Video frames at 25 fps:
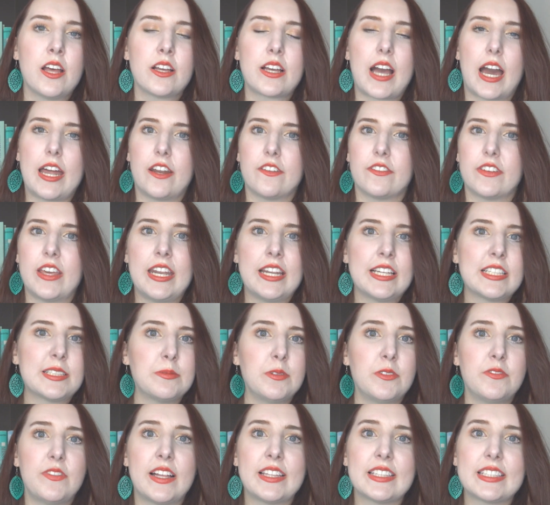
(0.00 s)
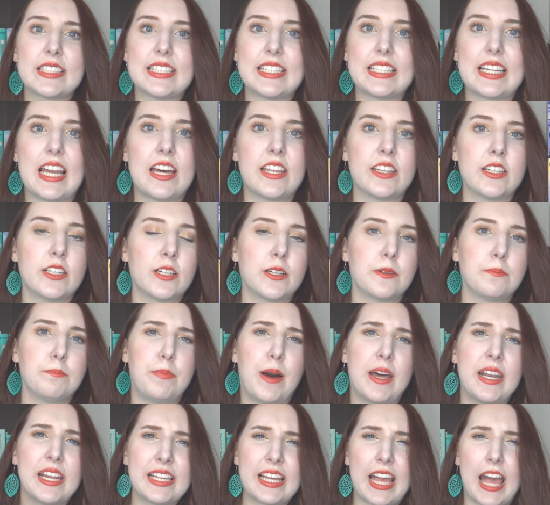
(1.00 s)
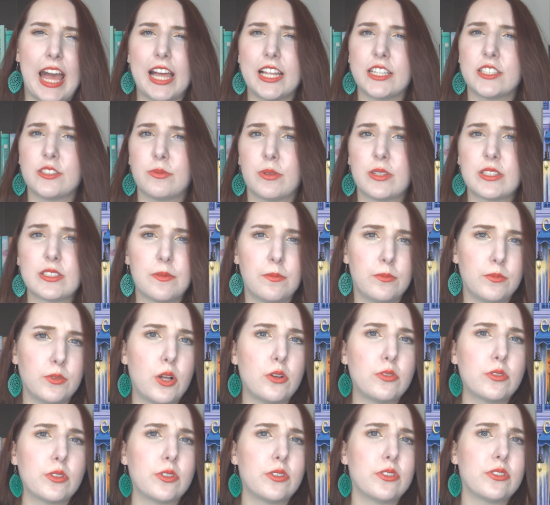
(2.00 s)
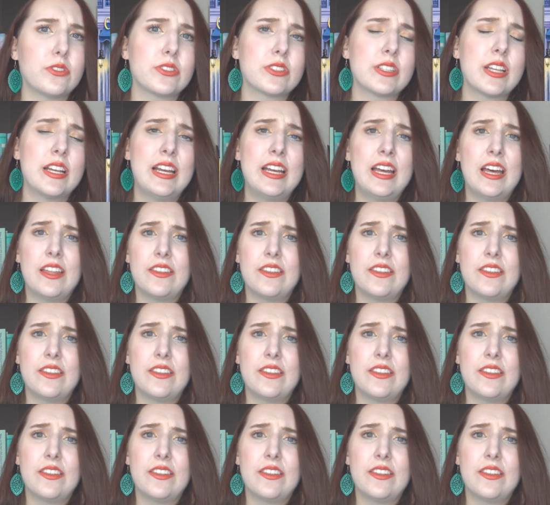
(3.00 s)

kind of getting some events together, butting heads with some locals.